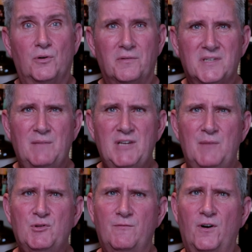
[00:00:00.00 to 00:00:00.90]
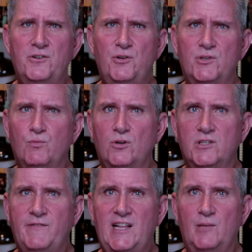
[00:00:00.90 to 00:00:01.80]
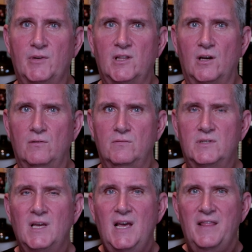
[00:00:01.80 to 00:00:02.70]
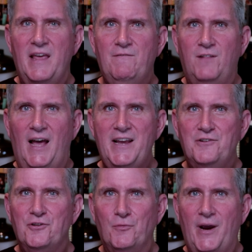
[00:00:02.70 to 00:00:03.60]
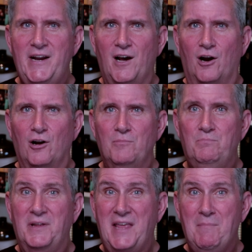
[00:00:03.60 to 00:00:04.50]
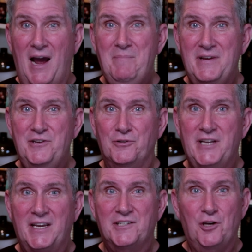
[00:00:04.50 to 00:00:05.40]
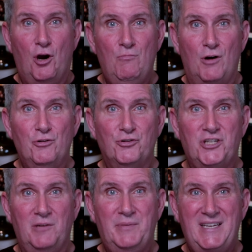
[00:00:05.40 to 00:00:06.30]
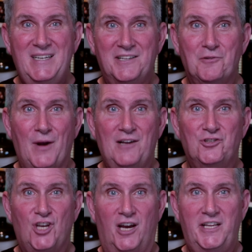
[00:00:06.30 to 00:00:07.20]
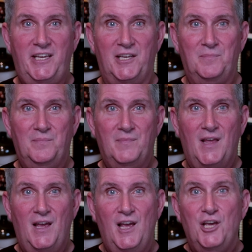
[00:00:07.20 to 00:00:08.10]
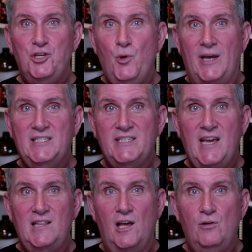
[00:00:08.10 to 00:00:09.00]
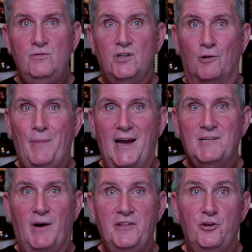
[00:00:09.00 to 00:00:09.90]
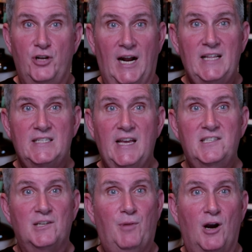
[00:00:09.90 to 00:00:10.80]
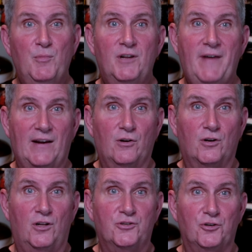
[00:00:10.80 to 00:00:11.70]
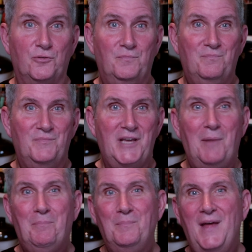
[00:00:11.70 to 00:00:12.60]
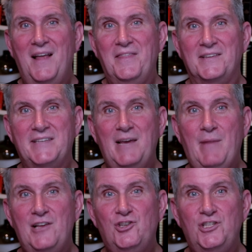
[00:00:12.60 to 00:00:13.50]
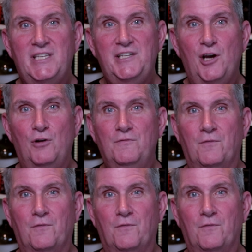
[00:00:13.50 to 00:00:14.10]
or sometimes referred to as rural development loans, they fly under the radar, but they might be your ticket to home ownership in and around Shawnee. USDA loans are backed by the United States Department of Agriculture. Yep, the same agency known